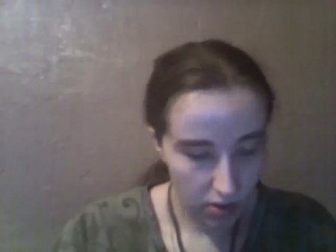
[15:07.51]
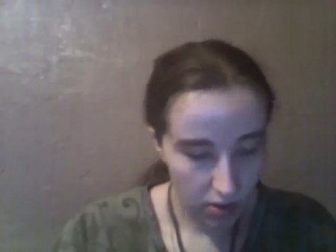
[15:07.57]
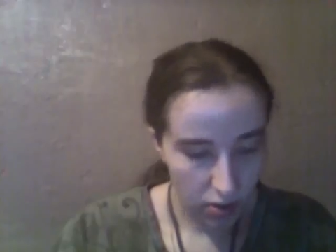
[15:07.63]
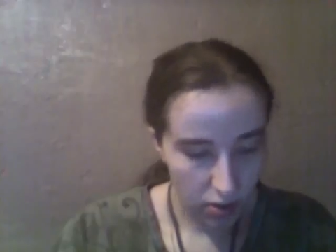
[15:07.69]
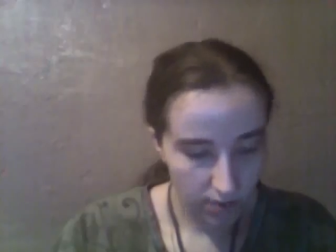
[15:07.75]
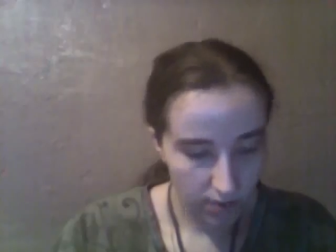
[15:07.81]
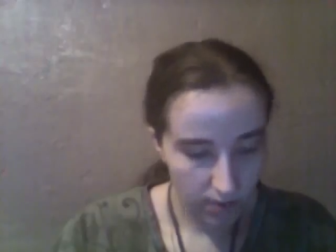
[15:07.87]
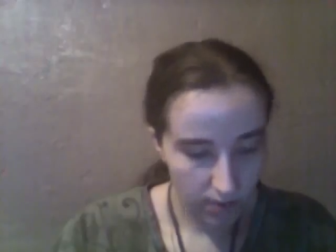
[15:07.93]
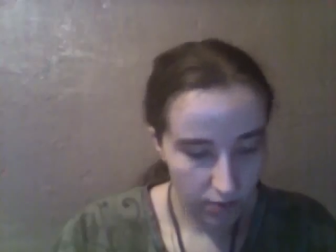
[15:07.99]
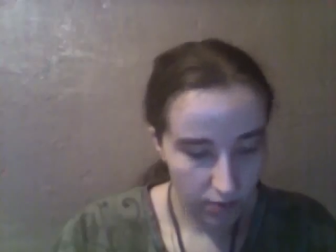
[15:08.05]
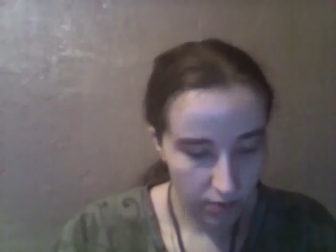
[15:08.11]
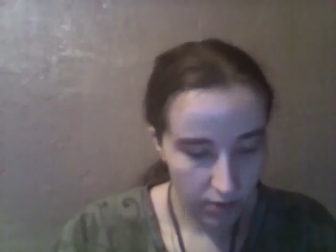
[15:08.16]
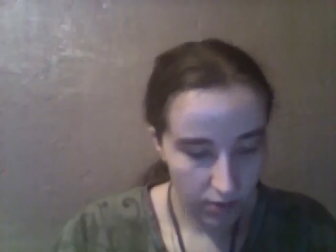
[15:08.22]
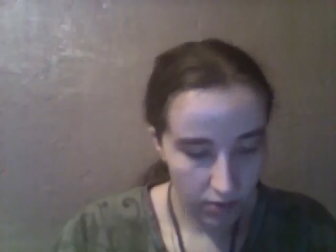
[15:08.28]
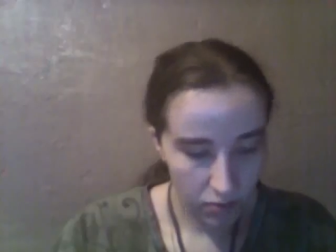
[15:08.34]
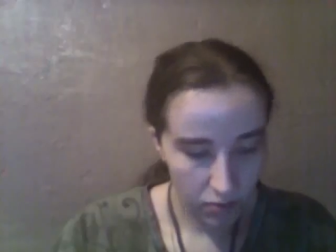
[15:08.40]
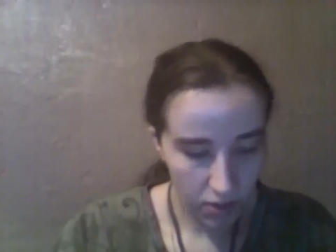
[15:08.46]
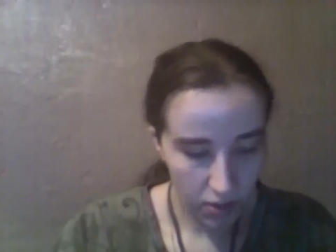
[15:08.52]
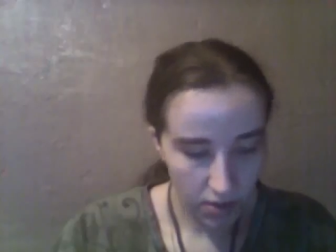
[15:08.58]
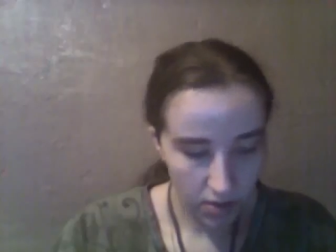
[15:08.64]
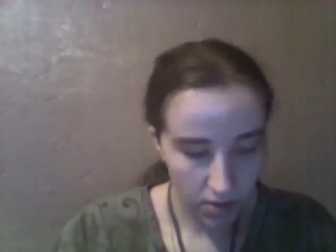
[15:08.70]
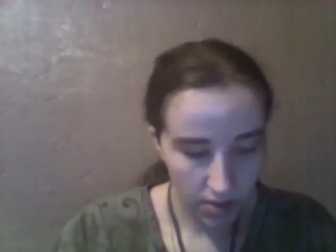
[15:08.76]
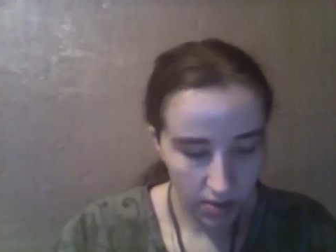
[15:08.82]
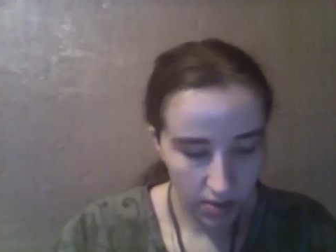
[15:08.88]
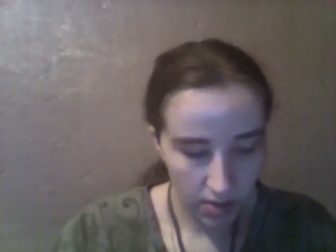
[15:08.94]
She felt her eyes
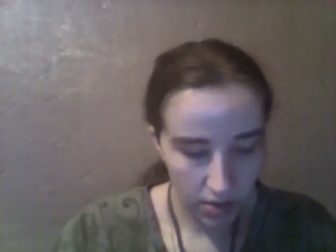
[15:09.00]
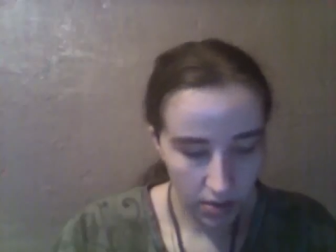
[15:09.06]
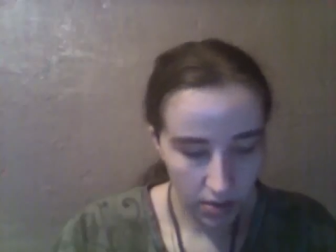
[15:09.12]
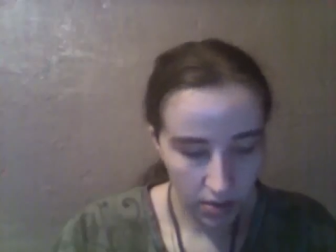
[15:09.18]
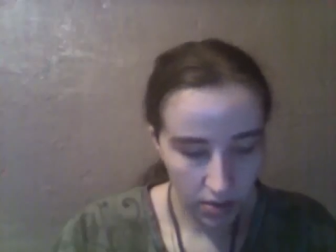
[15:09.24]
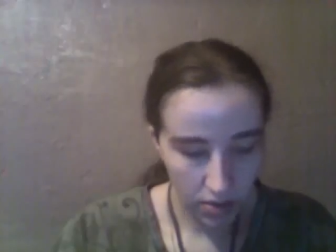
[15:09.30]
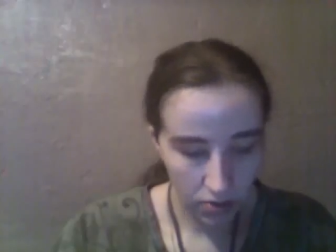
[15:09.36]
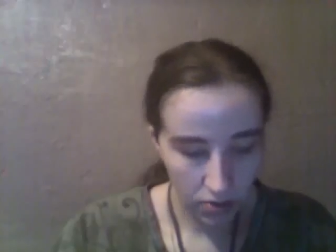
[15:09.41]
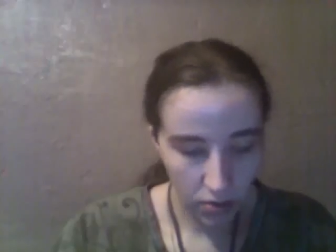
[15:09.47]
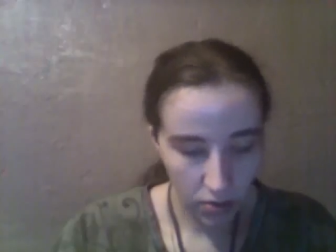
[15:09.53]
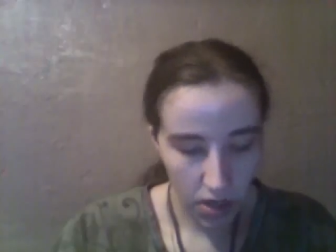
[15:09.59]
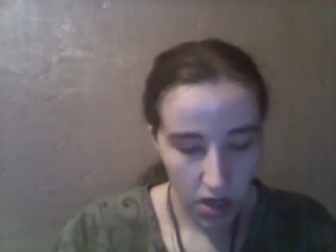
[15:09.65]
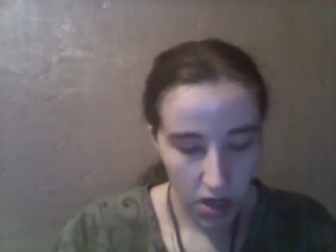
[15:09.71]
widen. I didn't know.